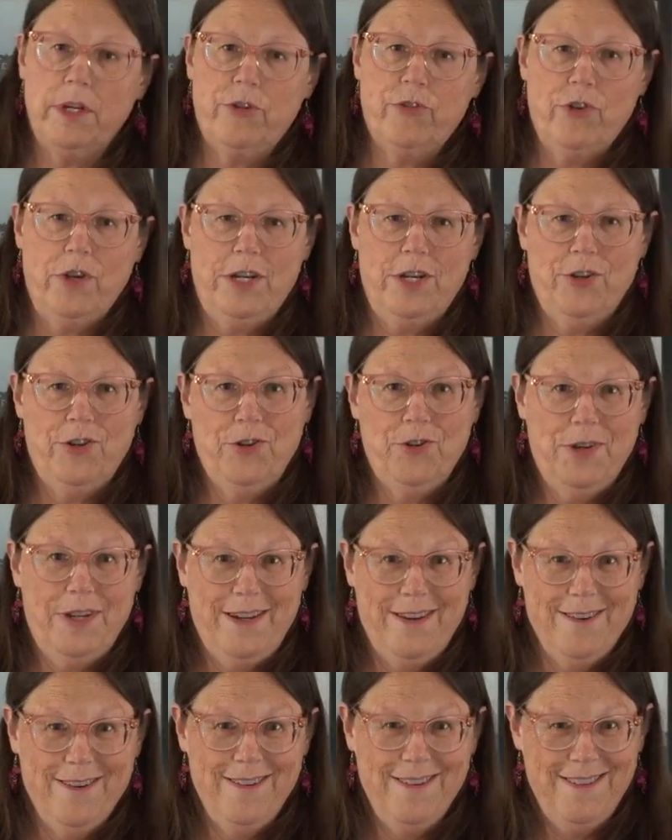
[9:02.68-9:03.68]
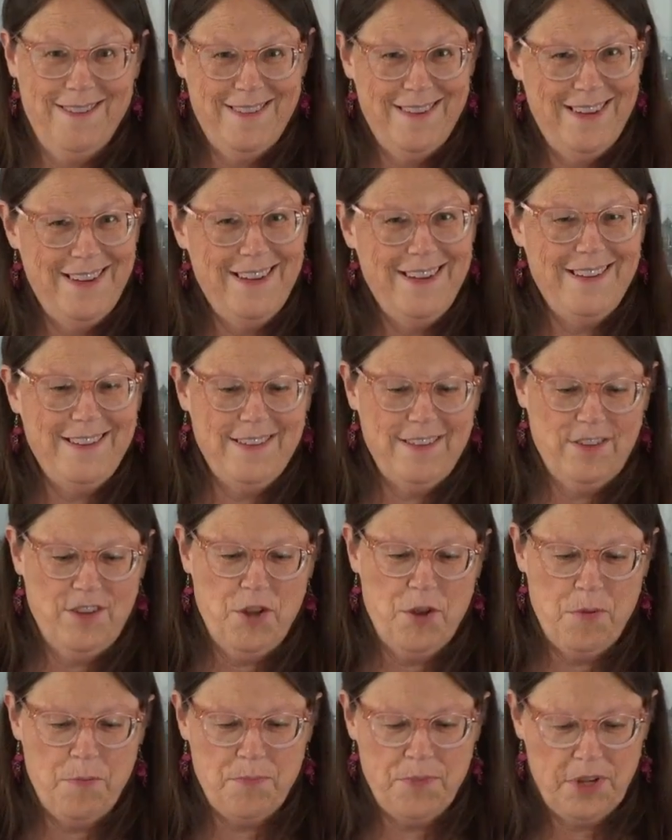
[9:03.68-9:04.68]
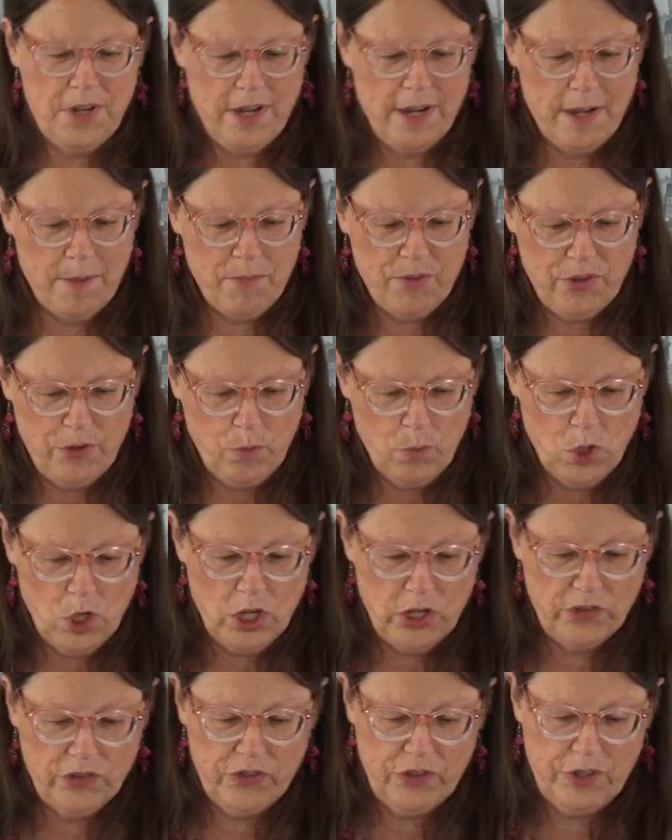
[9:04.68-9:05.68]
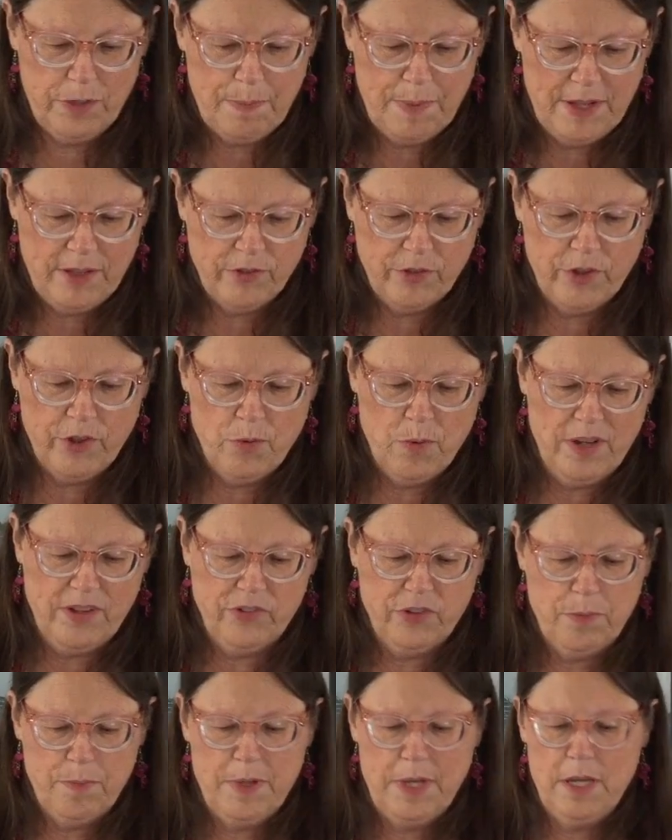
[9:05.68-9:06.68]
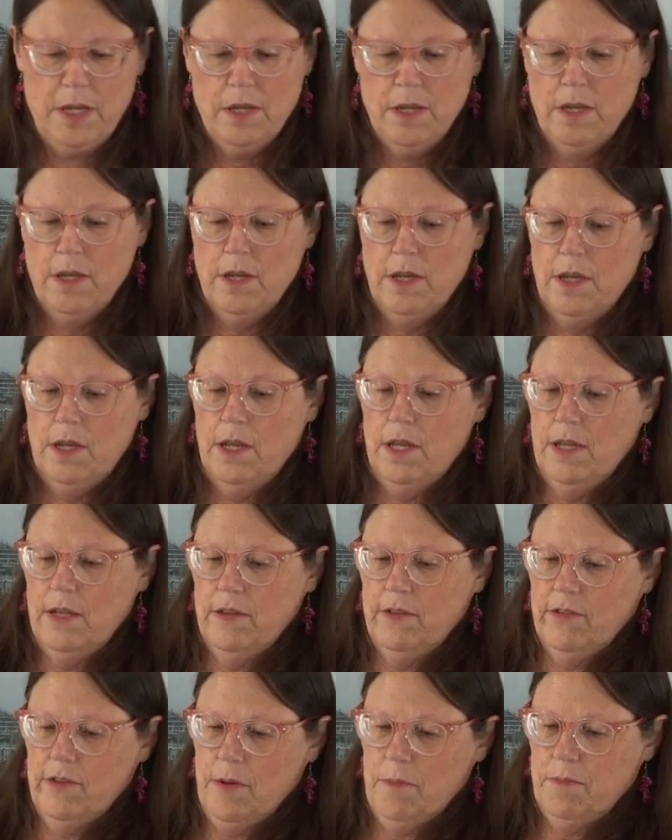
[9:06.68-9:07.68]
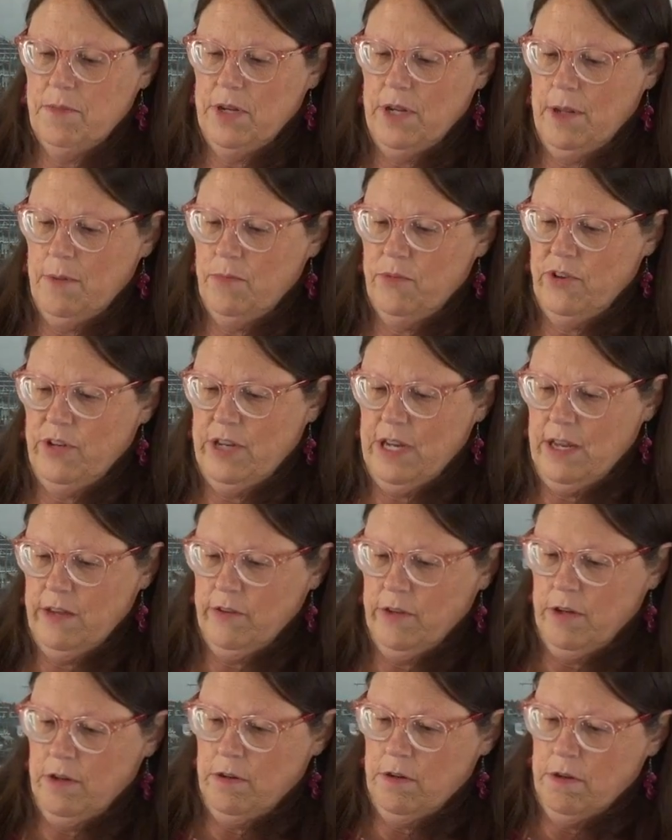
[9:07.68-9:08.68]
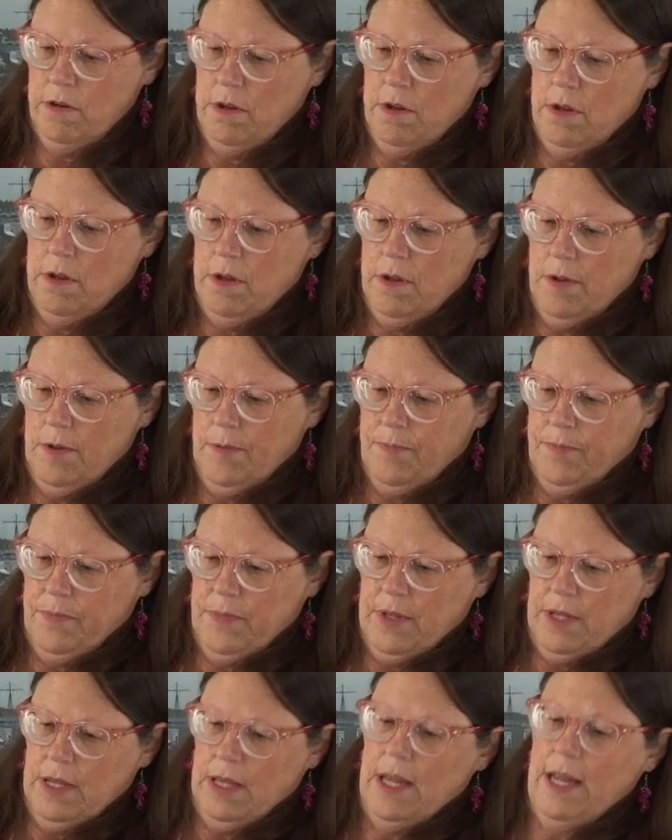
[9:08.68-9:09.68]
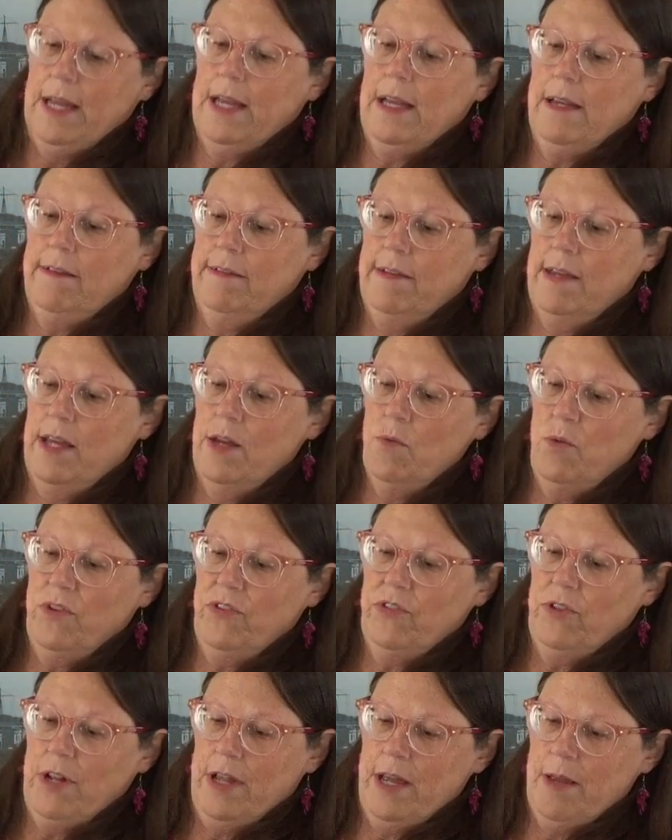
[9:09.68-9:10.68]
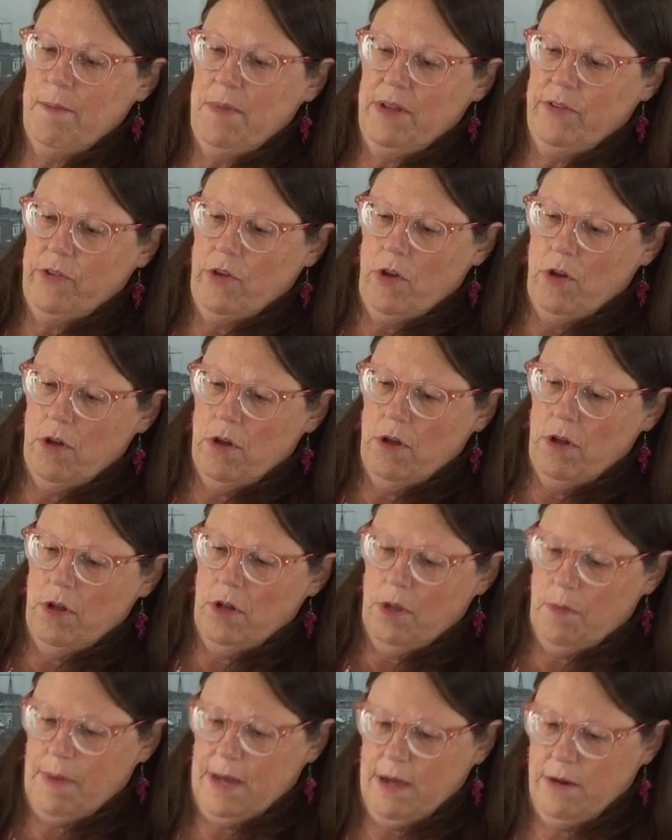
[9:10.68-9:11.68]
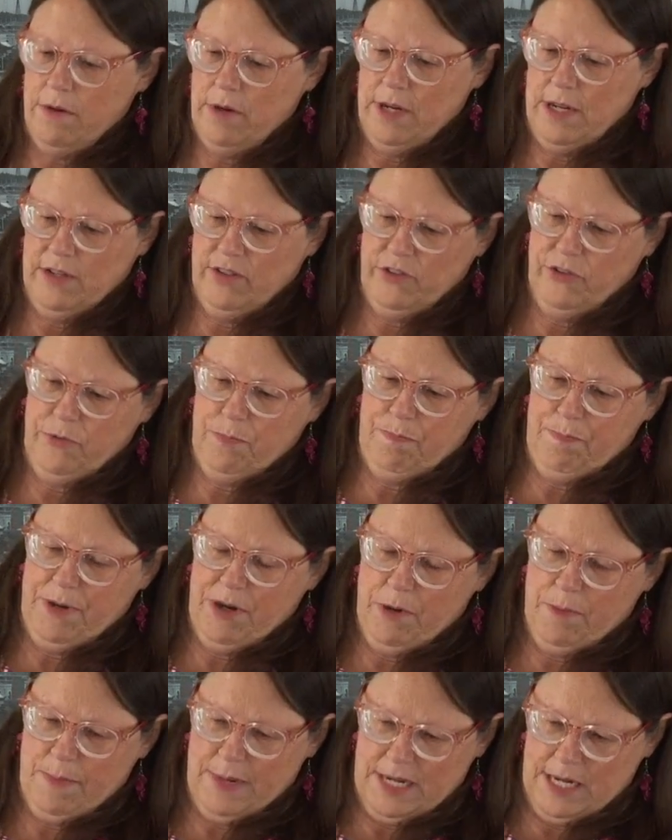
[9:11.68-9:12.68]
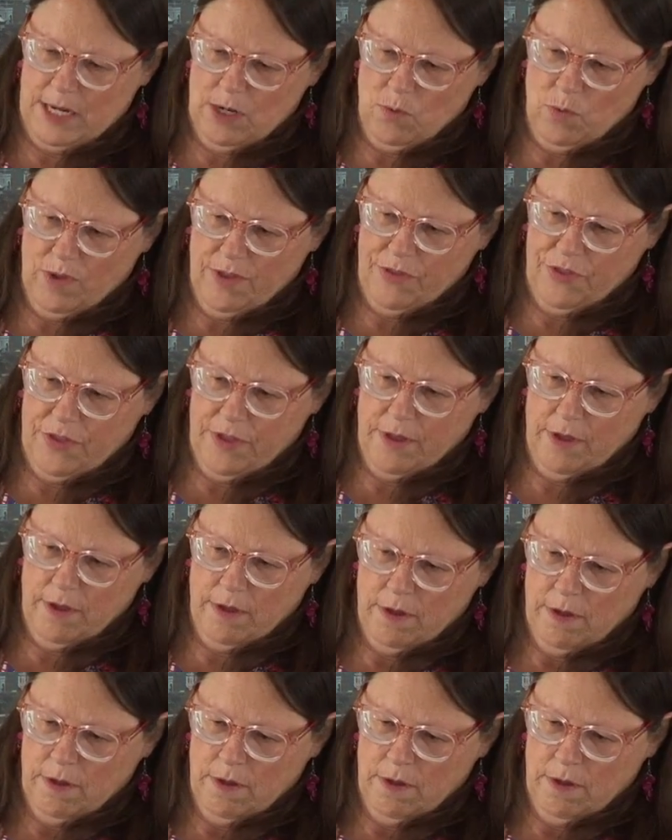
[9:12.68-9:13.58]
to try to do here. Sometimes it works, it depends on the recipe, and sometimes it doesn't. Like I said, with slime, it's all about experimenting with the